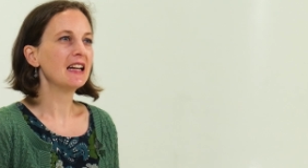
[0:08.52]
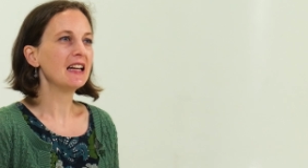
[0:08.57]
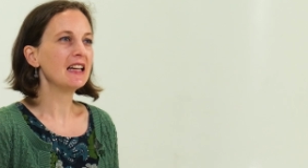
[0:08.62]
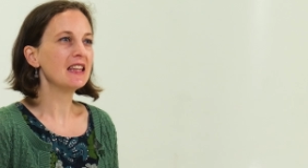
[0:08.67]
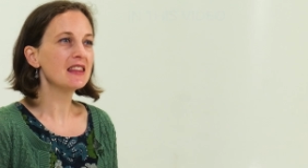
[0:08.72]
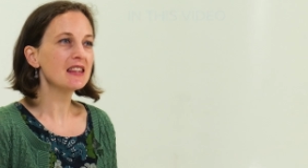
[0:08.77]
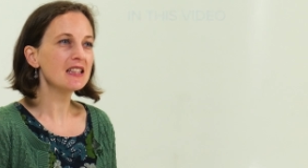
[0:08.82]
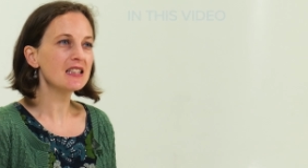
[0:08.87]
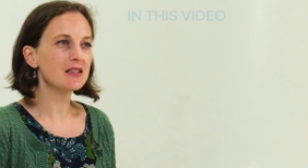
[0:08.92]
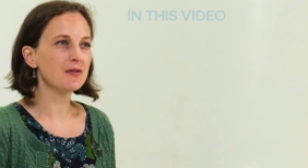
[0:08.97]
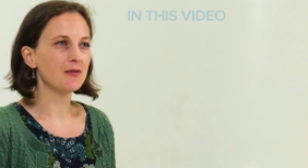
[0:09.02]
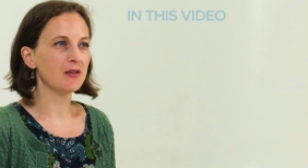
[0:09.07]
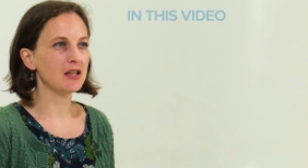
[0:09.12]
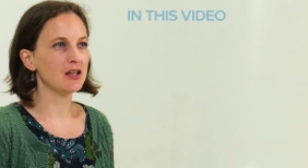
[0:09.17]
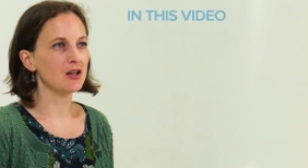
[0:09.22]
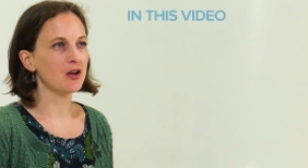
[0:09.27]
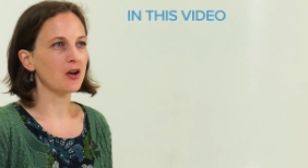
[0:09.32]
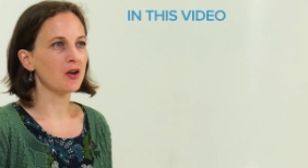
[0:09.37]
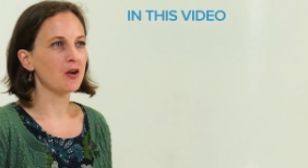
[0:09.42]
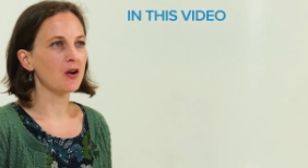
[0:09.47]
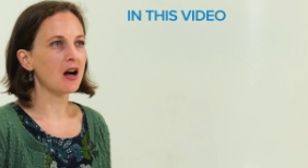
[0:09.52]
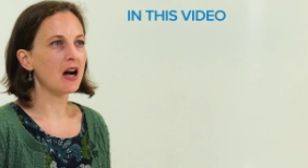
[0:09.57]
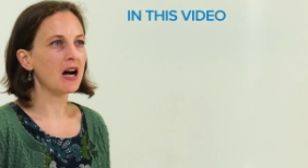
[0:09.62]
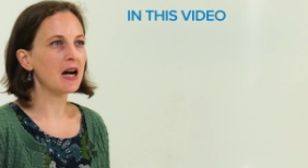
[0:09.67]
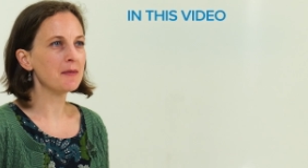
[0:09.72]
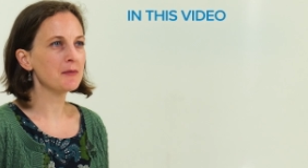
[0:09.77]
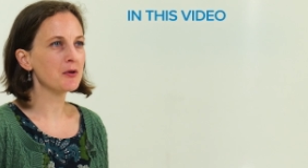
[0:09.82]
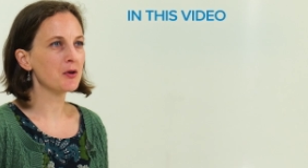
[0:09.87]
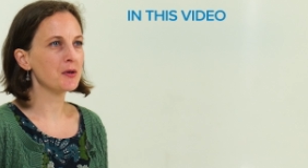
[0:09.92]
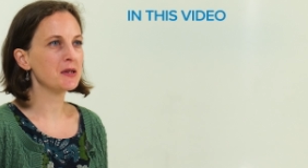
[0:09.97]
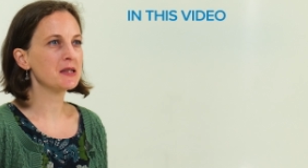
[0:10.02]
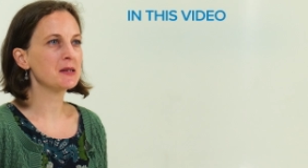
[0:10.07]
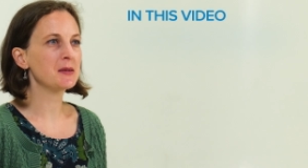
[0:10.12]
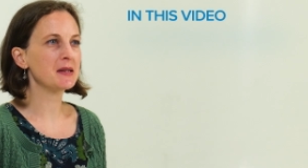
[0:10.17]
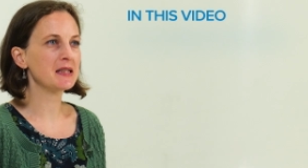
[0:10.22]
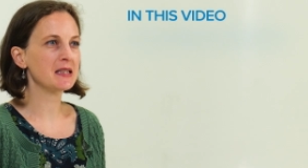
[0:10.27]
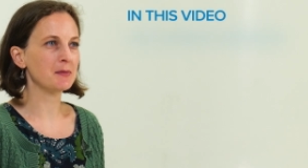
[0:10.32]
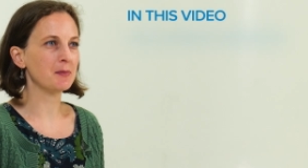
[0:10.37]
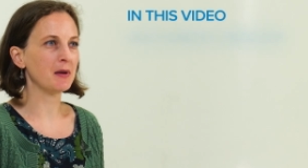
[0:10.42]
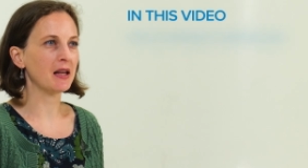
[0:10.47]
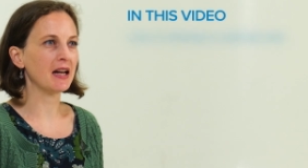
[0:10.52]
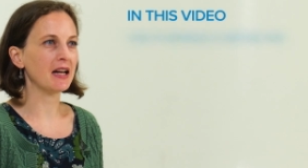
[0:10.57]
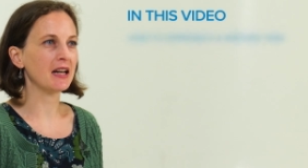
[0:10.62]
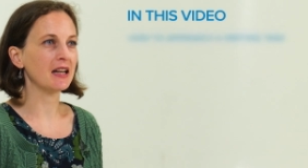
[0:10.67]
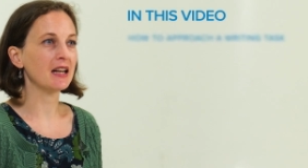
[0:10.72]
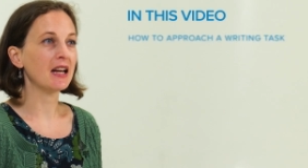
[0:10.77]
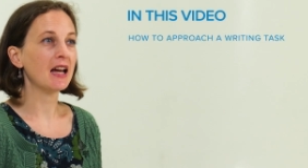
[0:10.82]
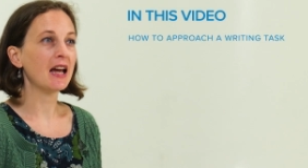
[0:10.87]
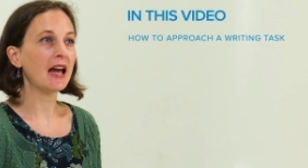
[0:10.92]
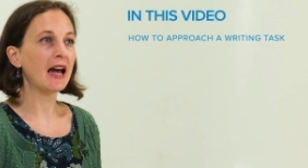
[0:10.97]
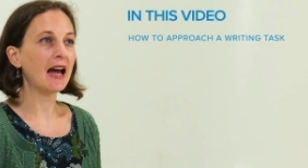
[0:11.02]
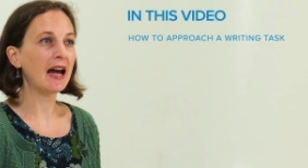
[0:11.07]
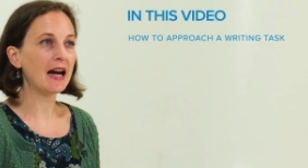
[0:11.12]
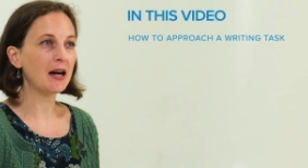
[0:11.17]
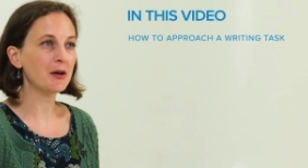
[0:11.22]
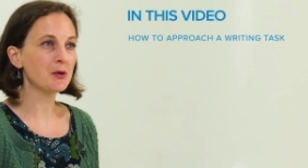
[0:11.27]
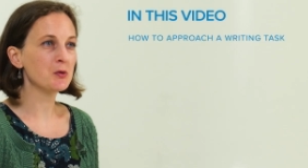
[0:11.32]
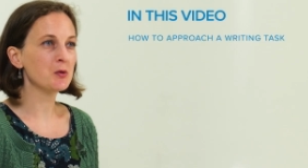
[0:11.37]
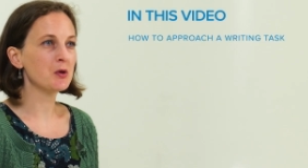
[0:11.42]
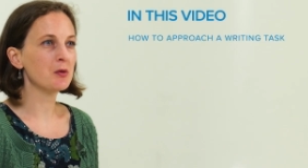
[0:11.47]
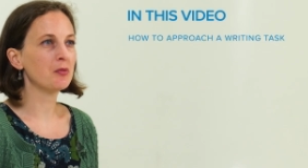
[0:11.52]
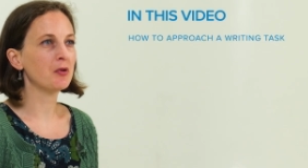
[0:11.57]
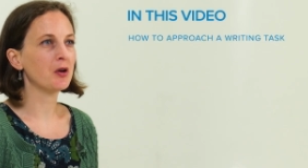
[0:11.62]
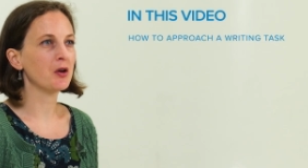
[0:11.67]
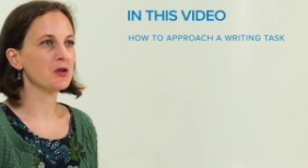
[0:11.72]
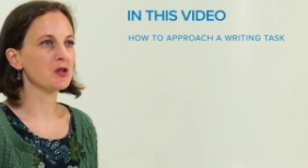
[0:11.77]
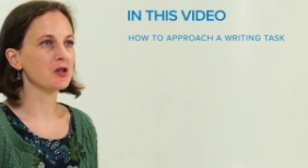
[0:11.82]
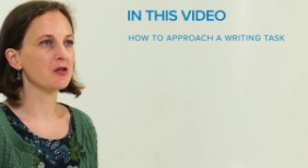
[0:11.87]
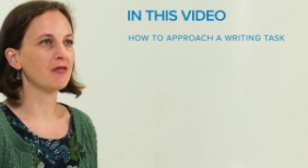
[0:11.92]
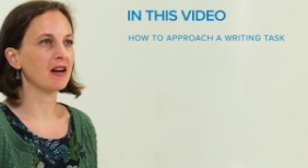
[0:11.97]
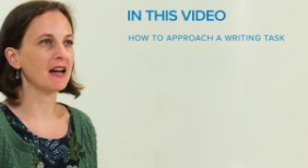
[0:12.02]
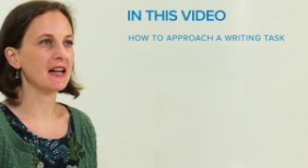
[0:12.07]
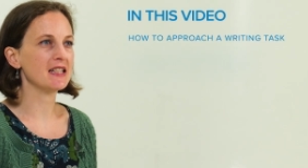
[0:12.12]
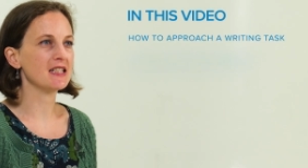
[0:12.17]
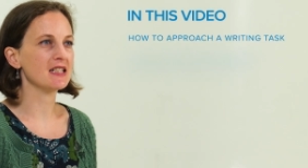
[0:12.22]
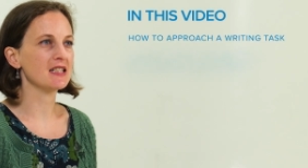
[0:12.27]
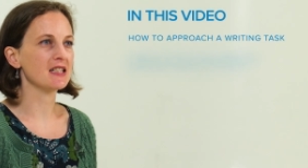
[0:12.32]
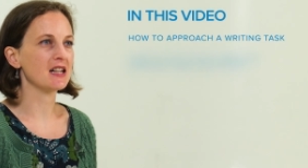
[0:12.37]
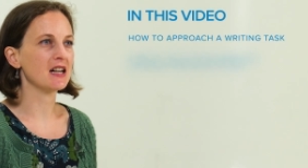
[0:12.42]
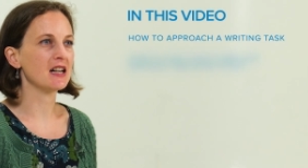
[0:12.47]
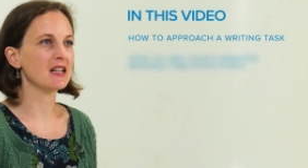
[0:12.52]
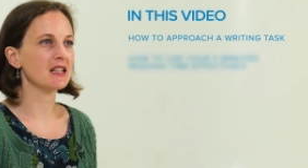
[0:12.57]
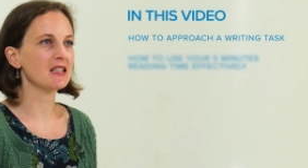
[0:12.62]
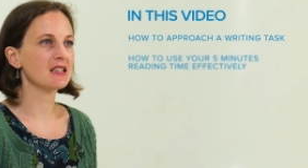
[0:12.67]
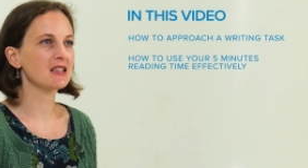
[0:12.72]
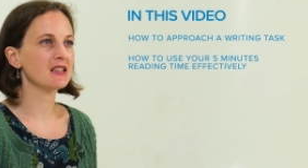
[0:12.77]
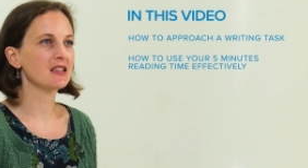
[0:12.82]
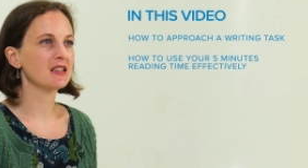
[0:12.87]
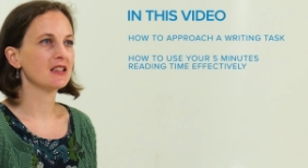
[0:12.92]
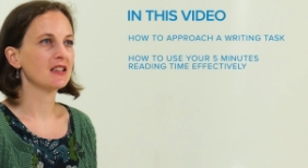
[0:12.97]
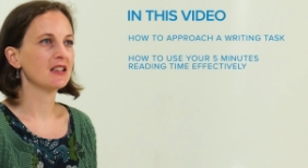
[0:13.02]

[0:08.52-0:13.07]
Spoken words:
In this video, I'm going to explain how to approach a writing task,